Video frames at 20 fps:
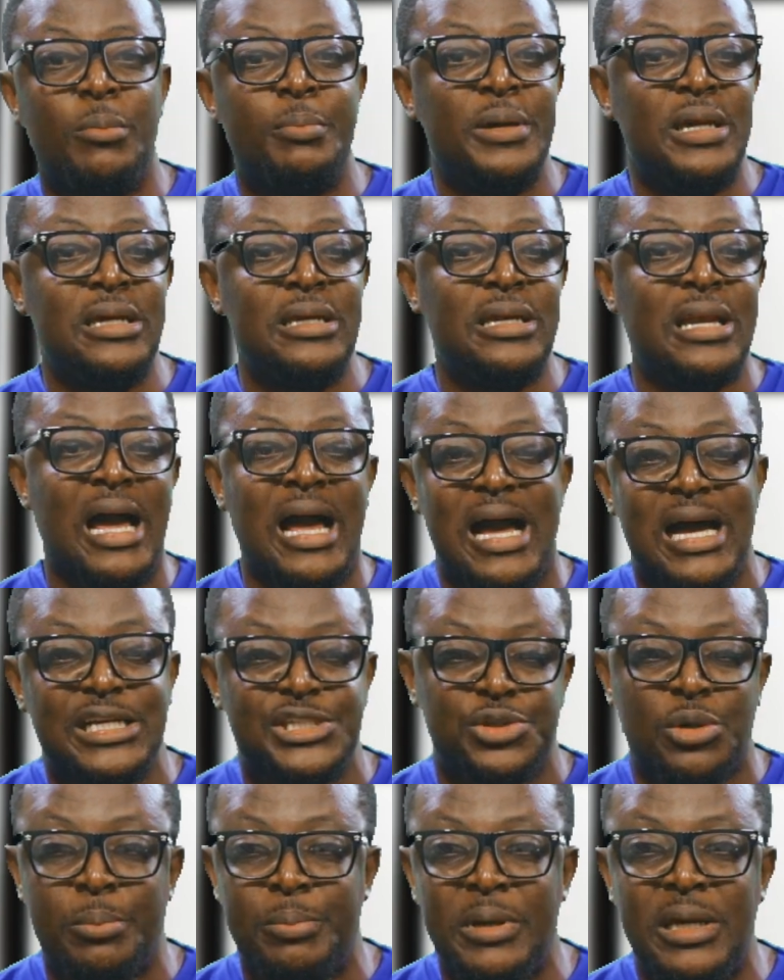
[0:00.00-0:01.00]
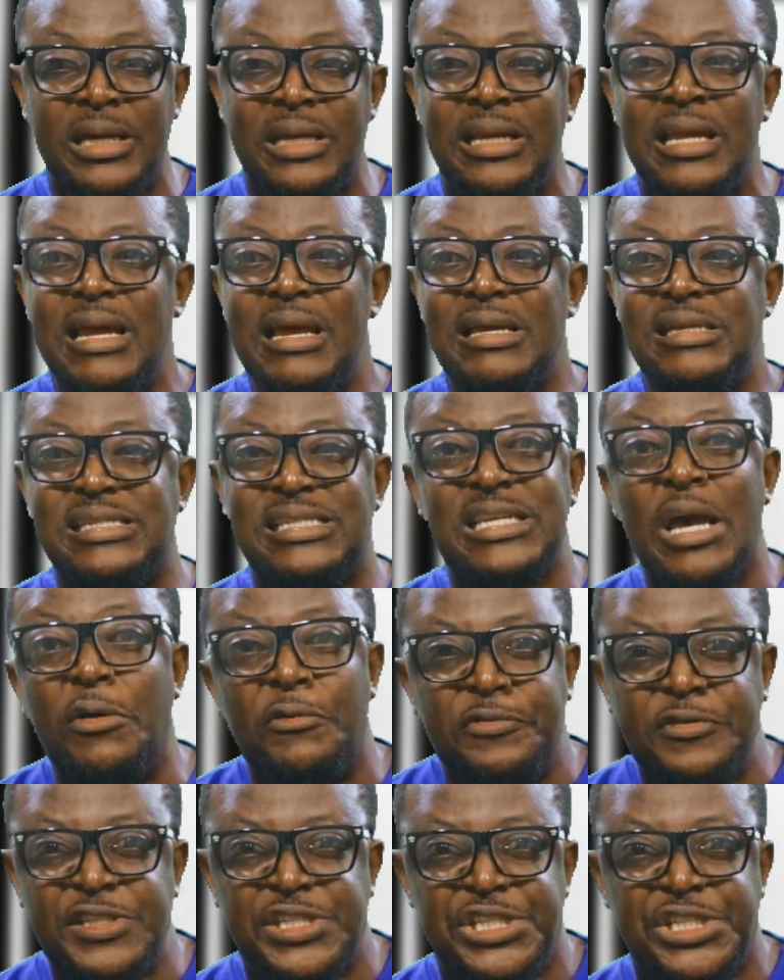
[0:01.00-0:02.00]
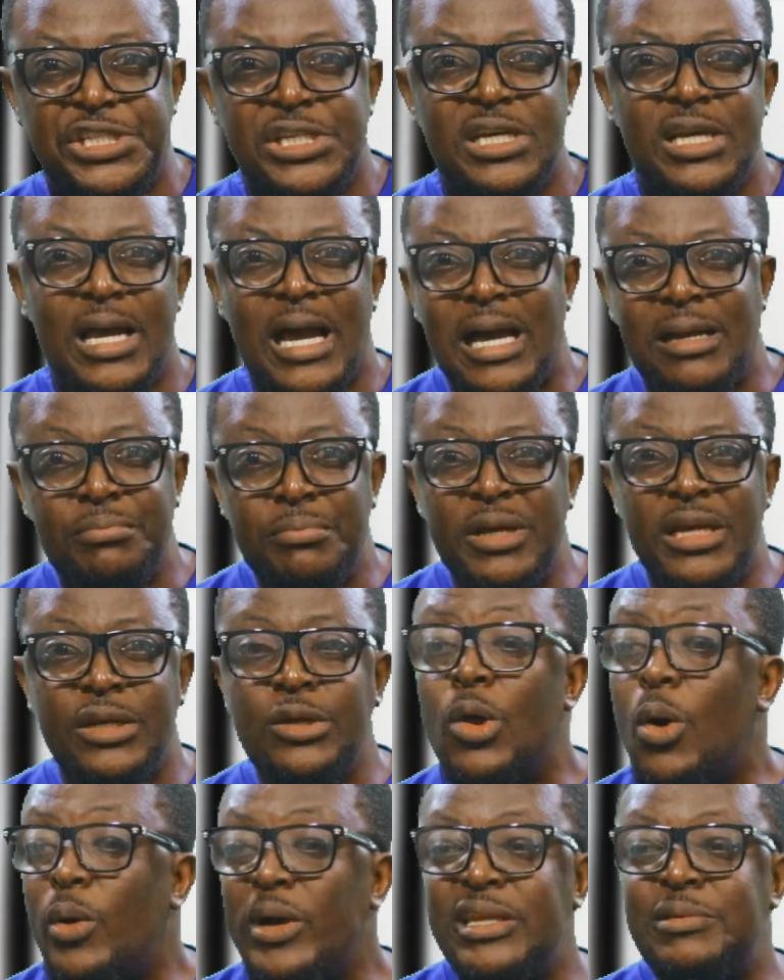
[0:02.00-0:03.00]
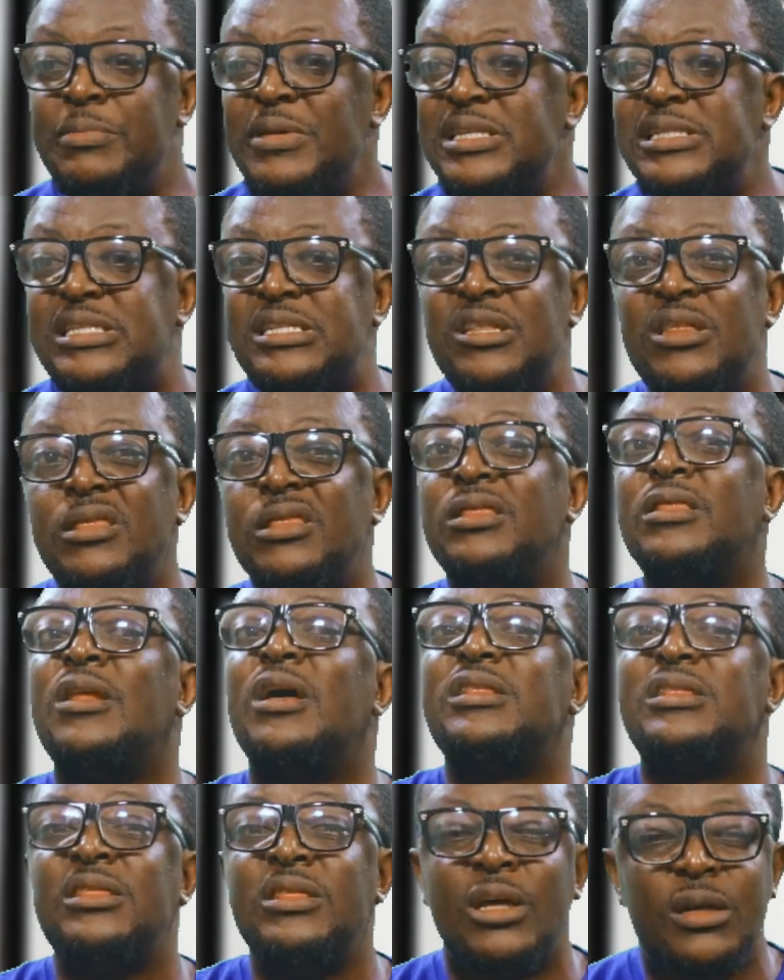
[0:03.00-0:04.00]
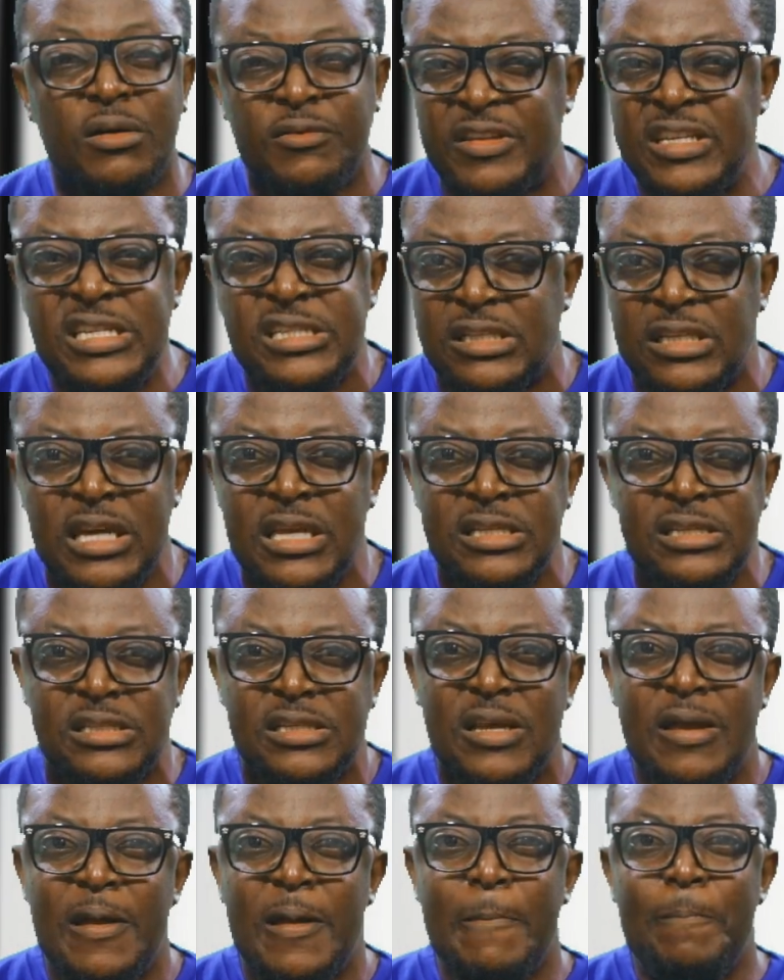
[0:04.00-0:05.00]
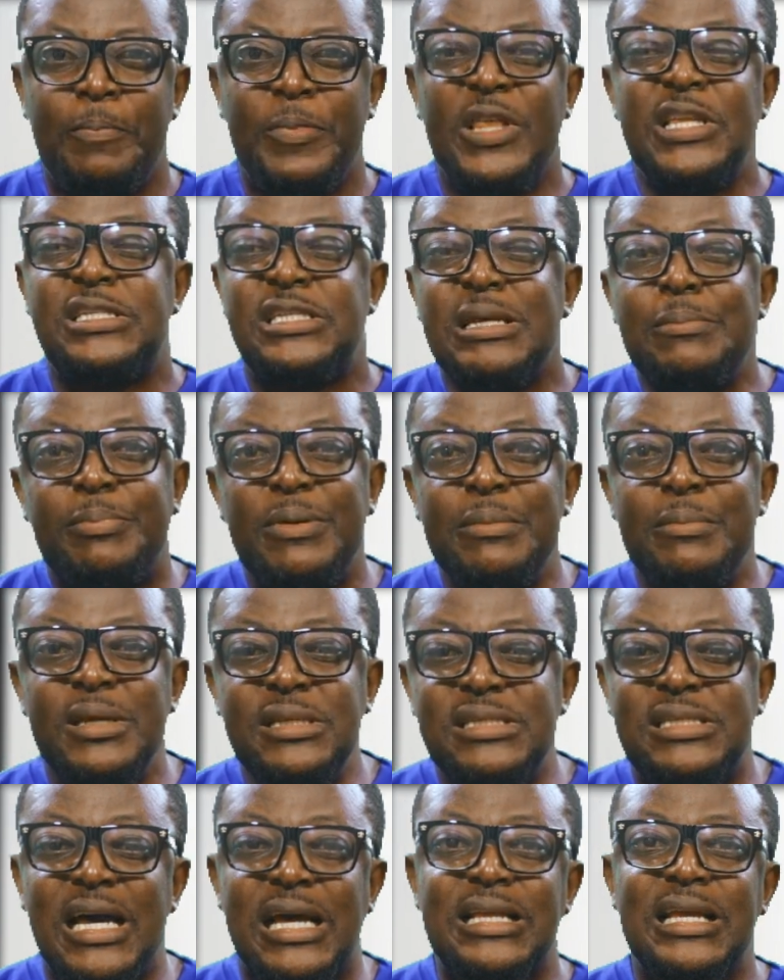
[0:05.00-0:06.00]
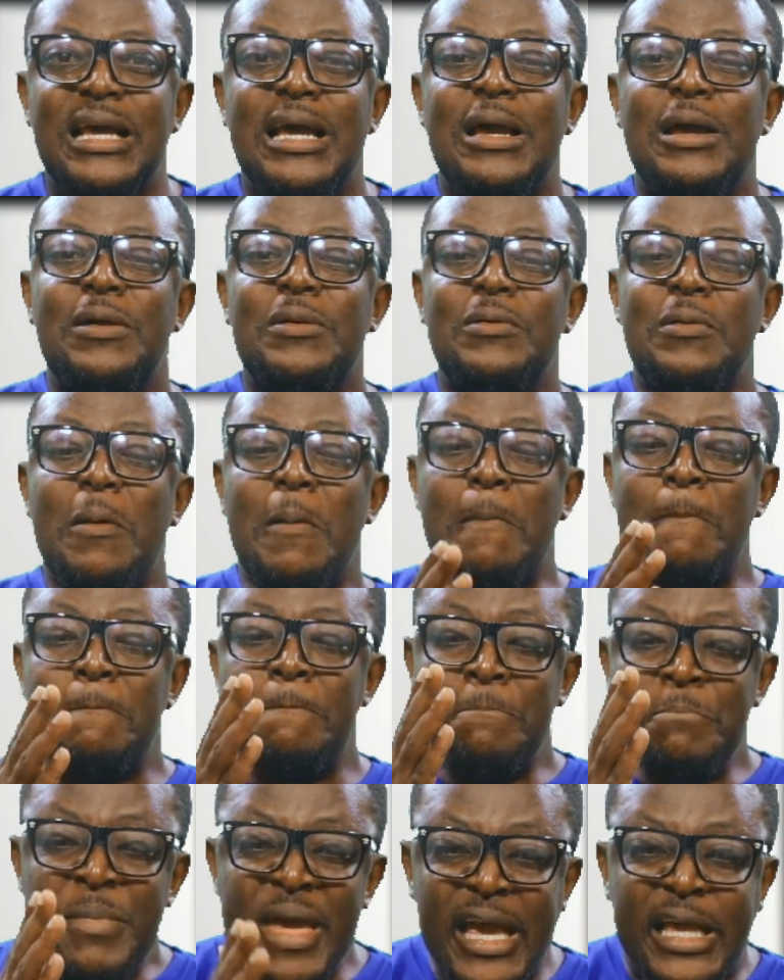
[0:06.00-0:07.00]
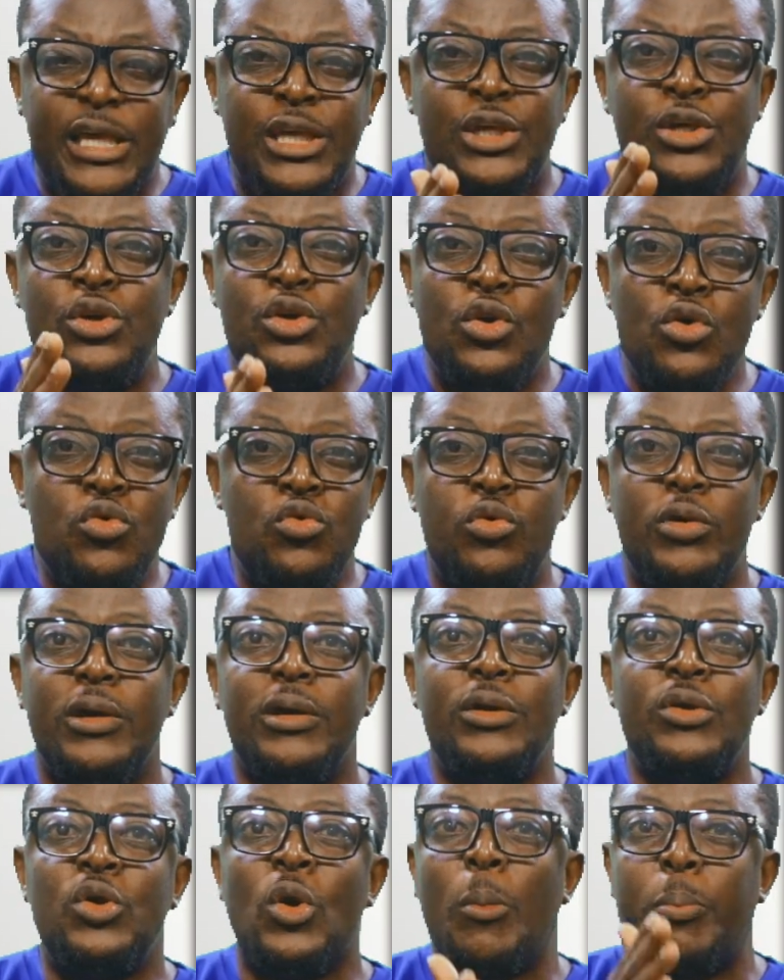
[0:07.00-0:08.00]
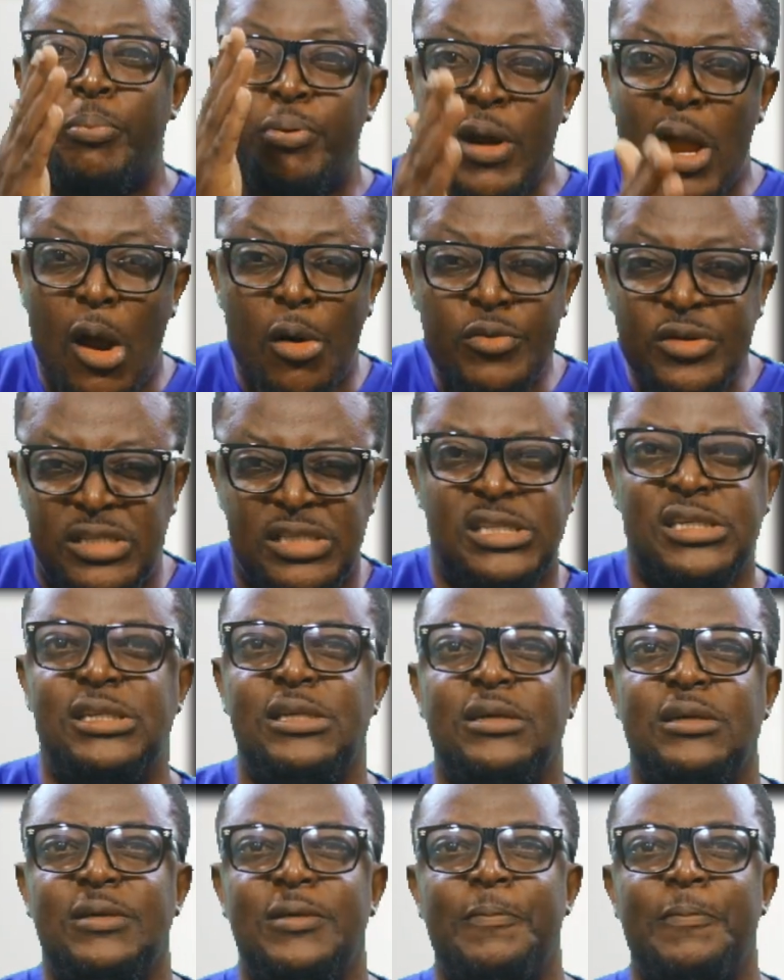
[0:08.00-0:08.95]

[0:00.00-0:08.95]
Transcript: or being harsh or being selfish and me. No, it means not none of these things. It simply means that make you your priority.